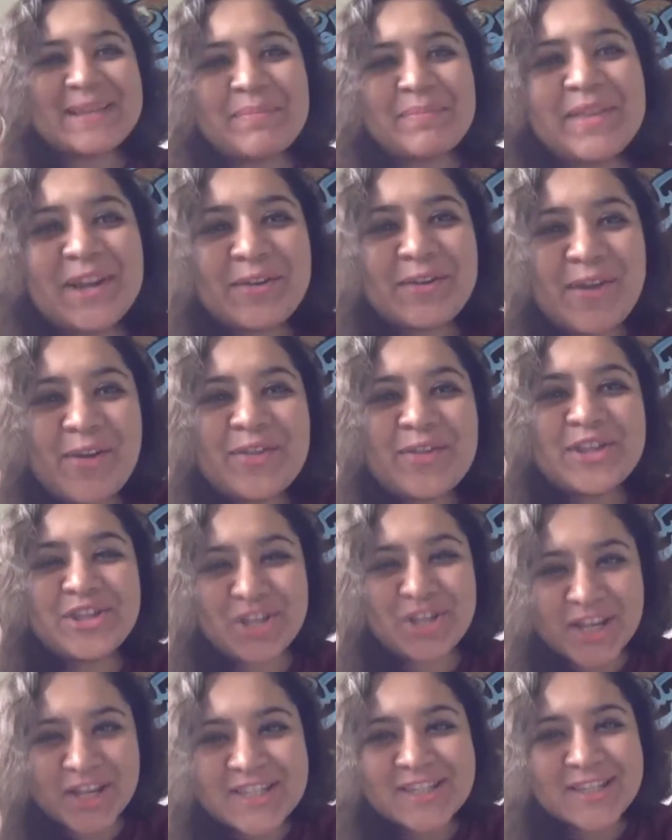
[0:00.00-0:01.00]
think something around
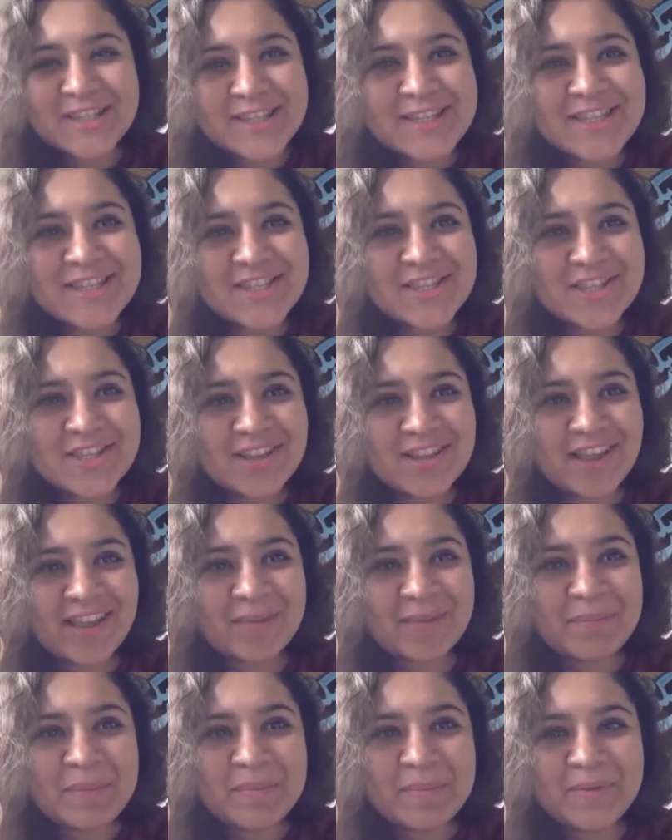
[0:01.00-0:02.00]
justice,
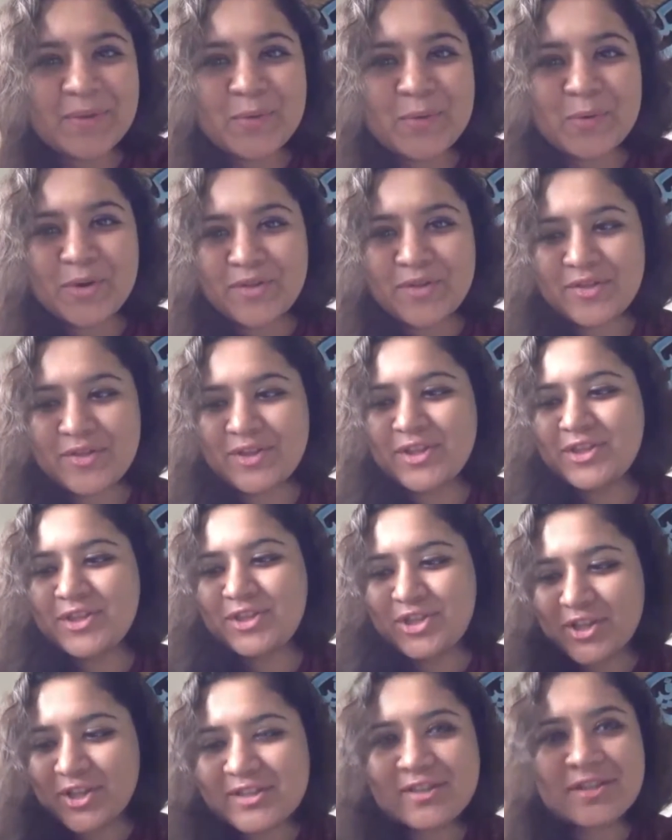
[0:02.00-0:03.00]
like people who are in the
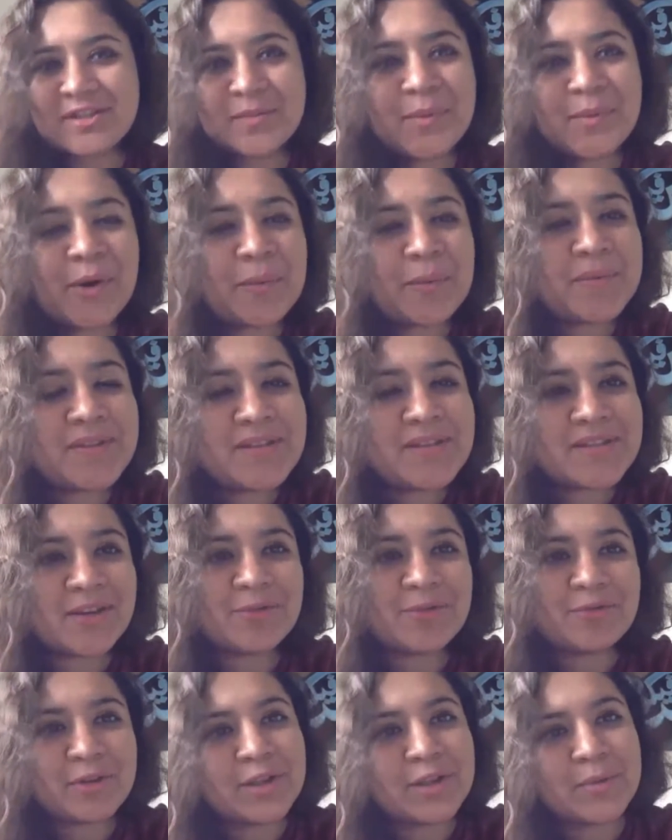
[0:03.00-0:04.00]
justice departments are
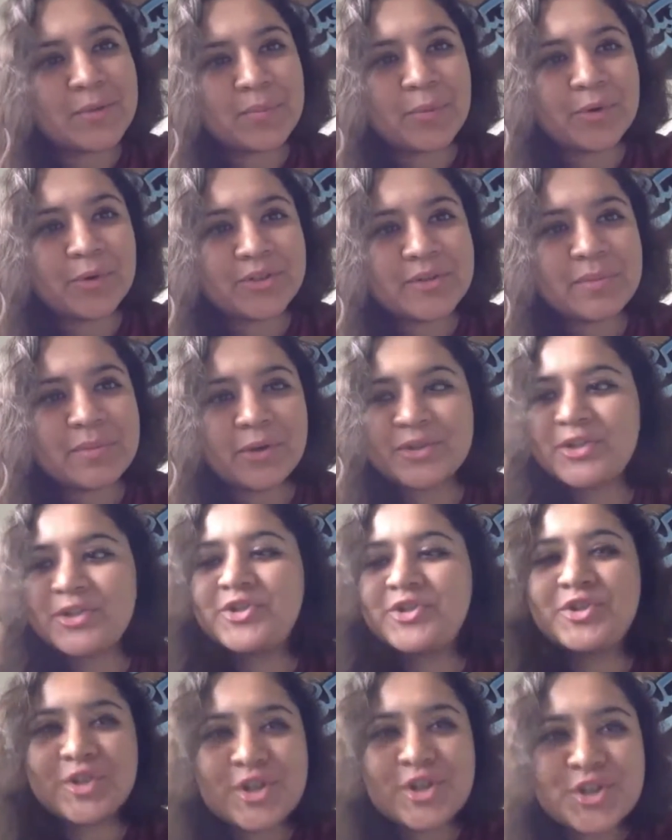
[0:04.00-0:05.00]
really important because our
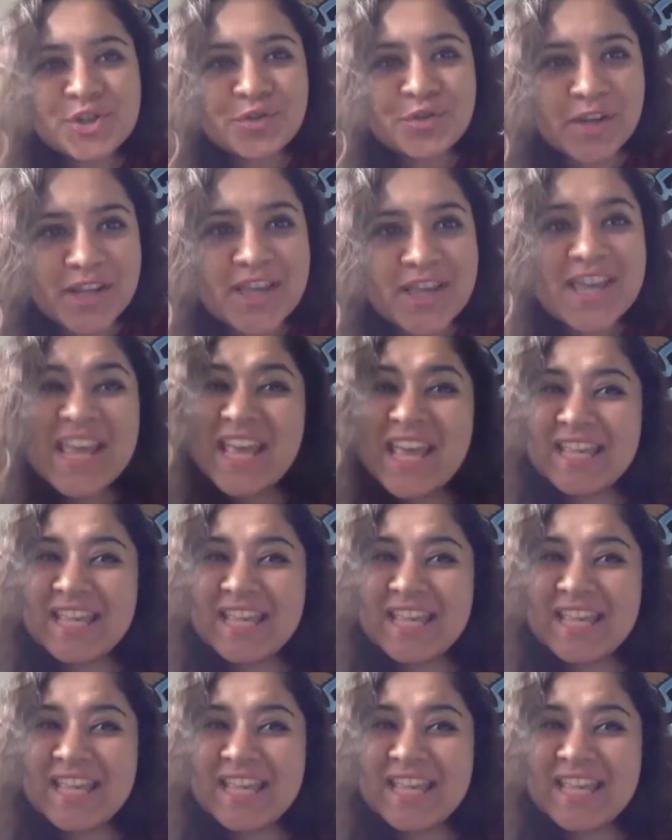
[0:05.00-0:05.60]
judiciary